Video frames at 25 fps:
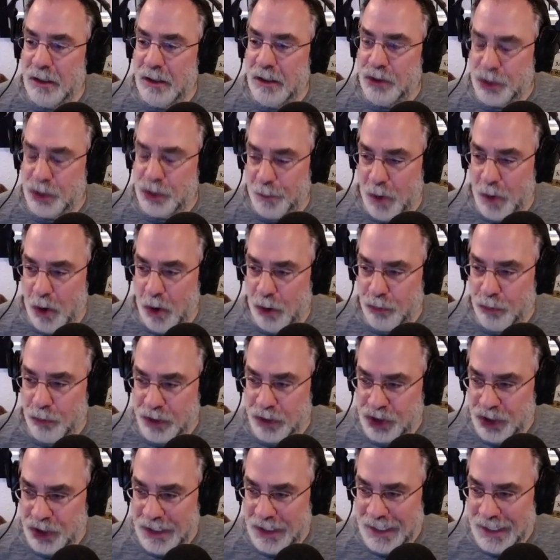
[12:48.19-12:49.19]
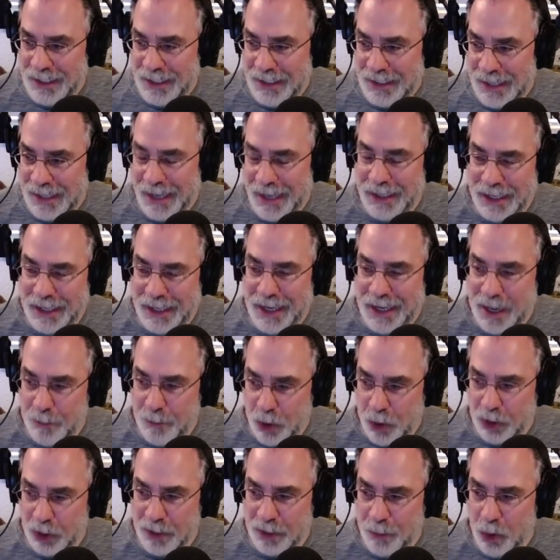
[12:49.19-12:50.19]
Jamal Rashid, a.k.a.
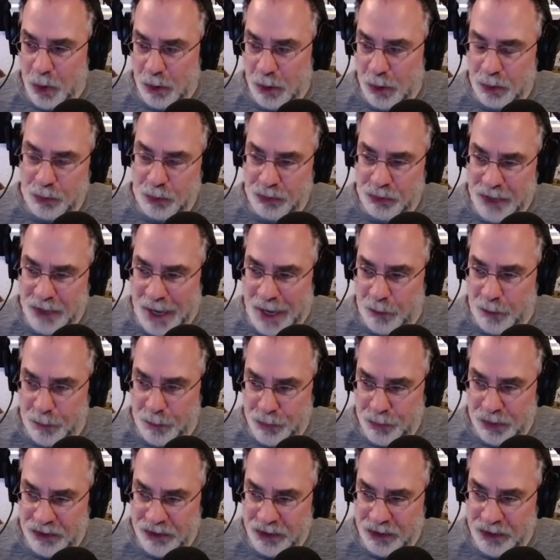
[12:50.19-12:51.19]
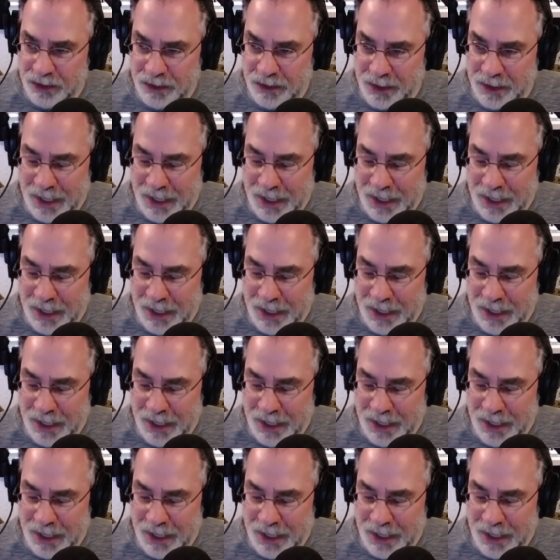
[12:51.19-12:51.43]
Molly Mall, who's now in prison.